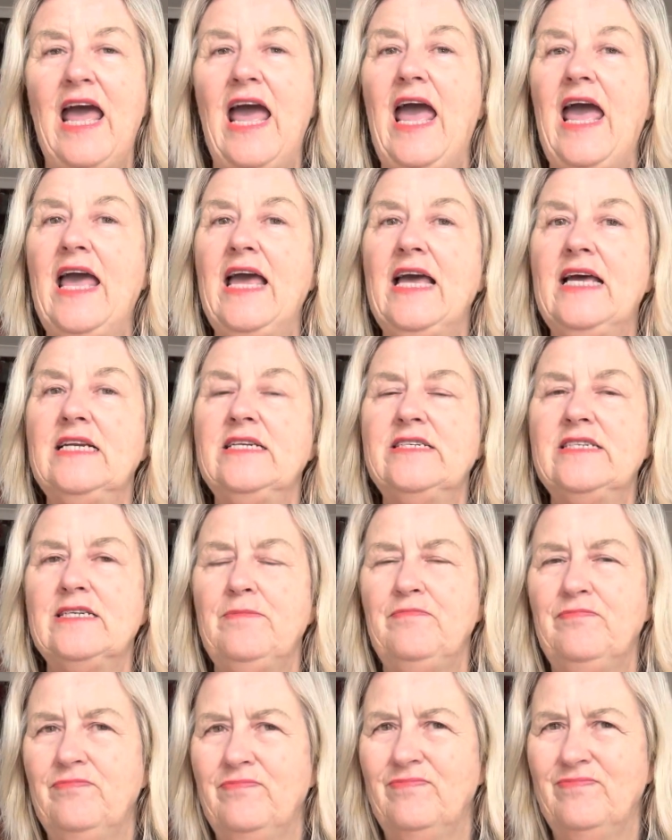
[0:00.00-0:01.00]
and
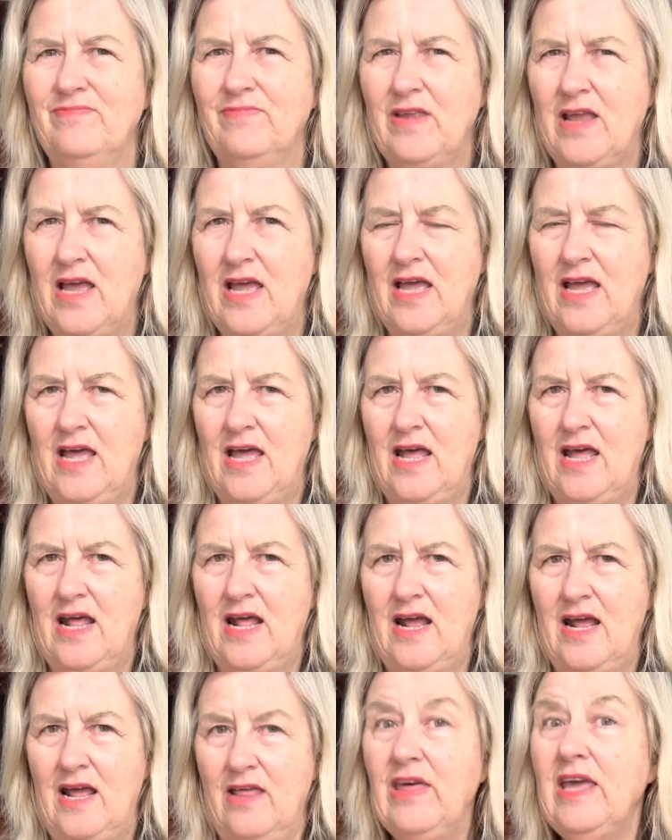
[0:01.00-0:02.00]

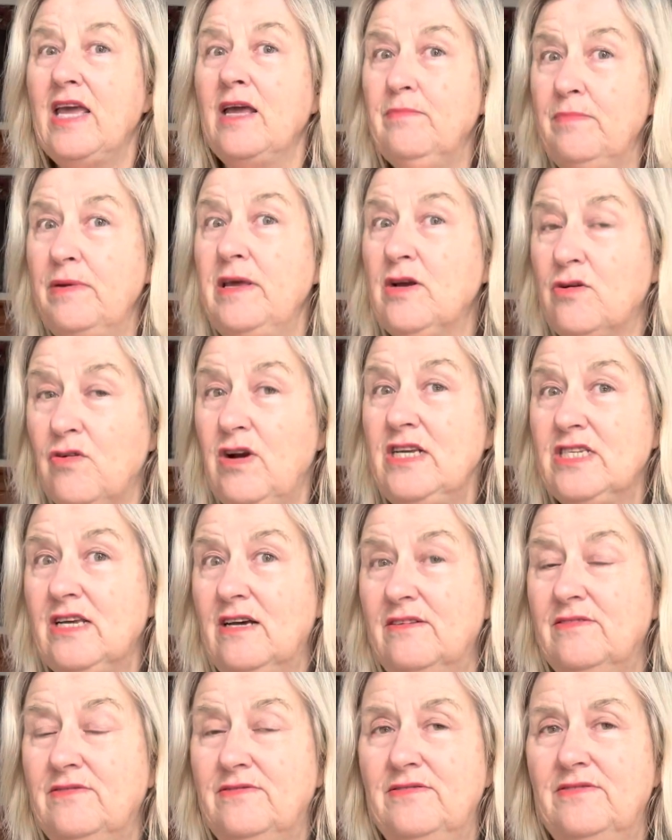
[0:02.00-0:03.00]
they can be
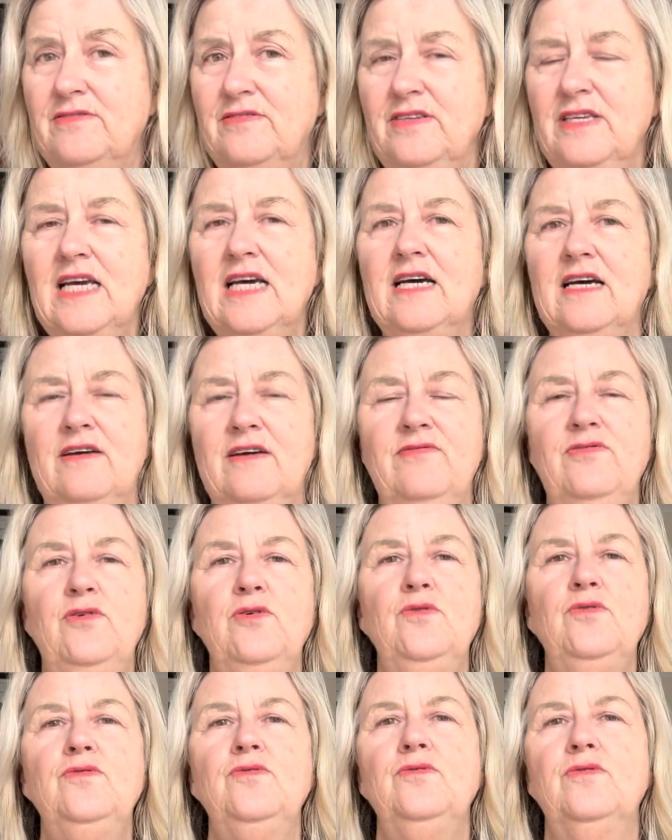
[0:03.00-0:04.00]
aggressive. Yeah, if
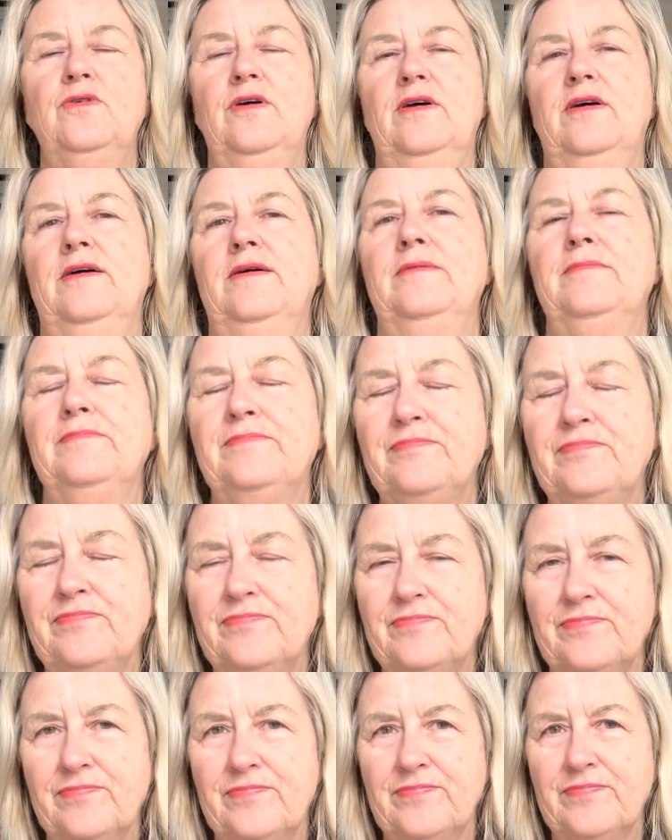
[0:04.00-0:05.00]
you
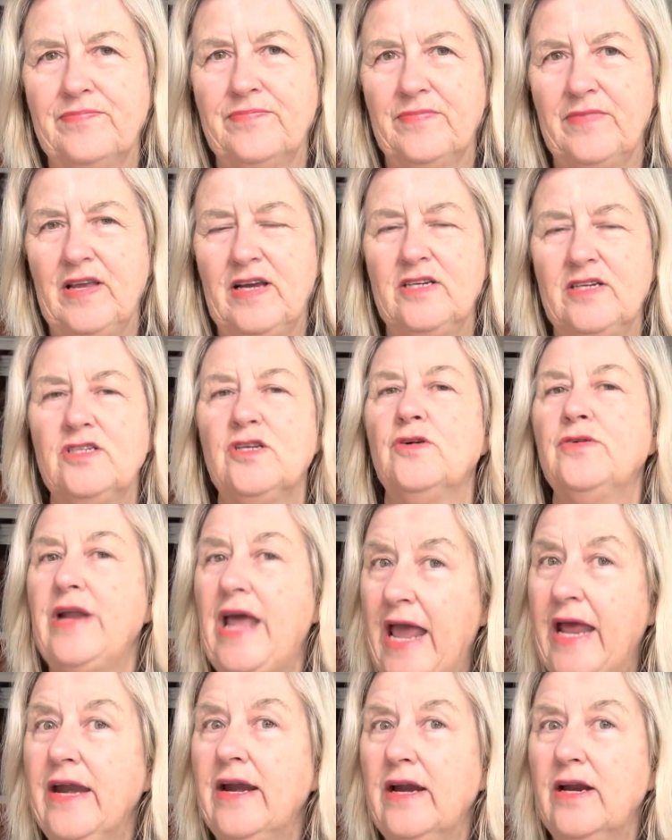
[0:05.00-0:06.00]
don't
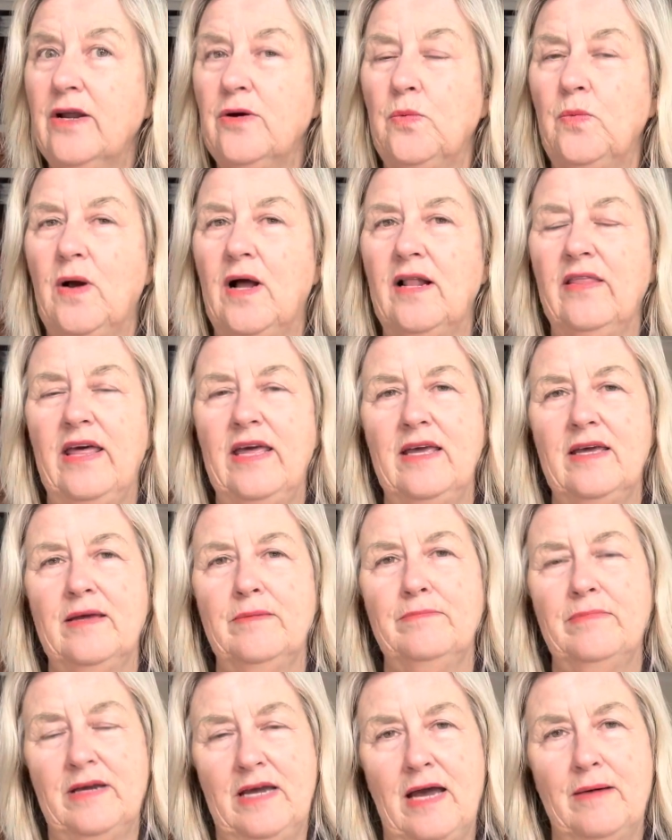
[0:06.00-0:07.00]
handle it well, they can
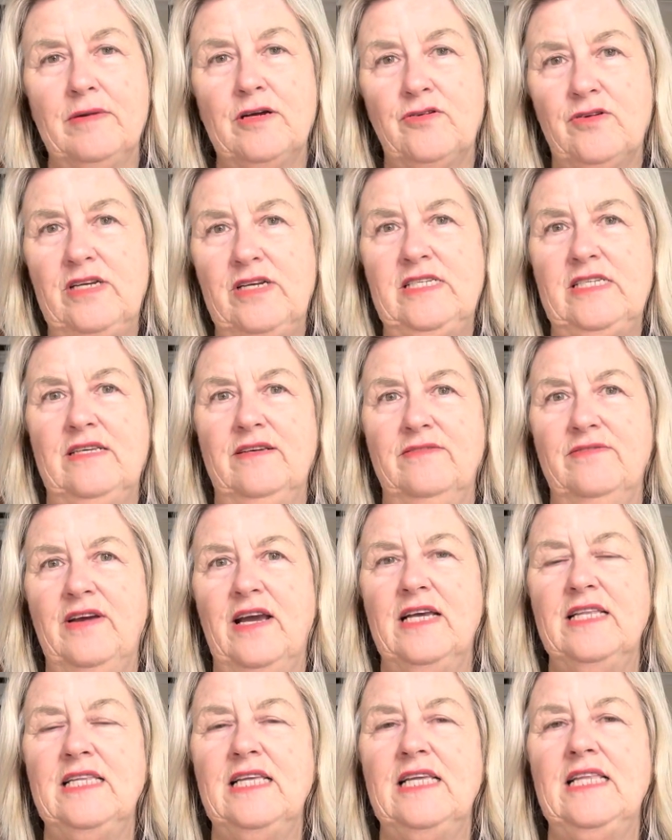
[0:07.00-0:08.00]
become aggressive,
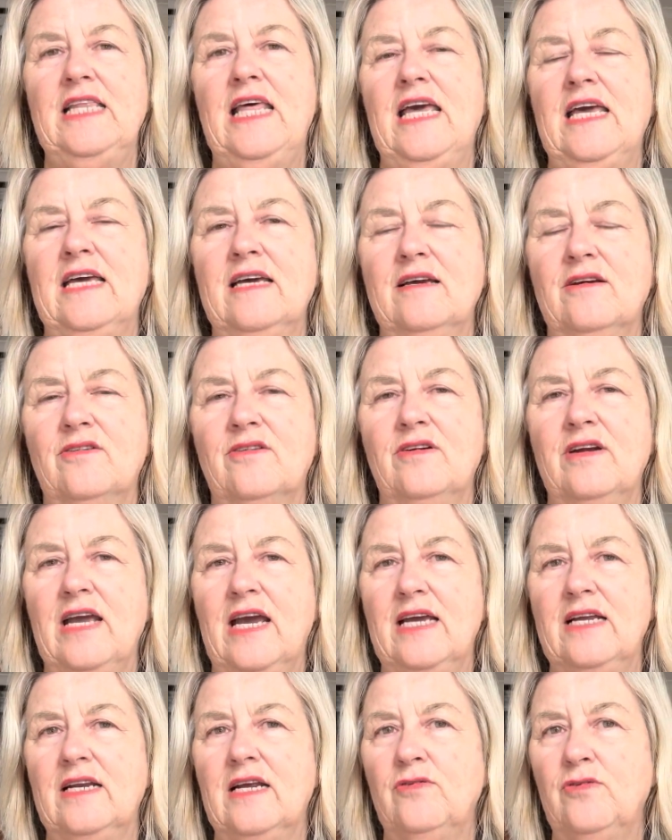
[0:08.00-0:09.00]
and then that can
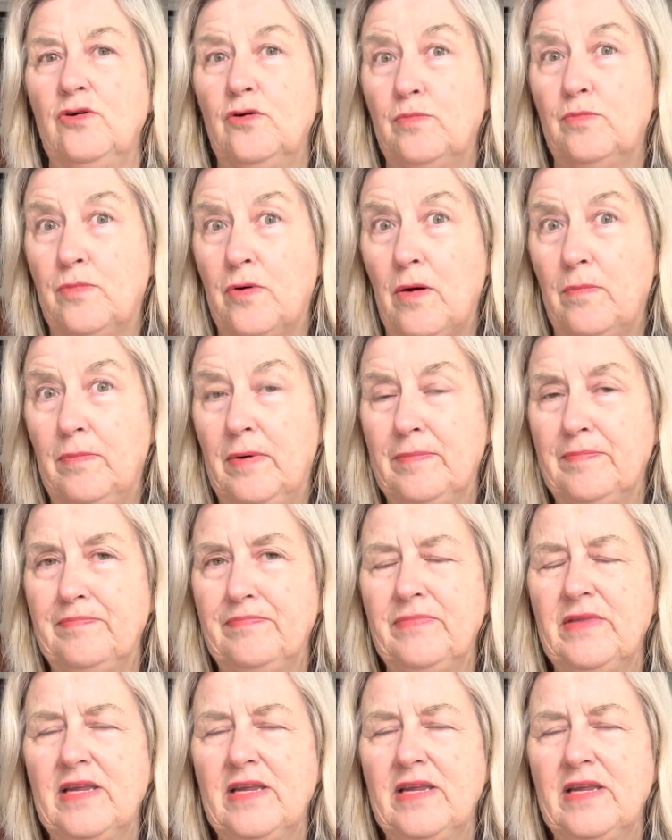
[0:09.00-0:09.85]
create a real problem.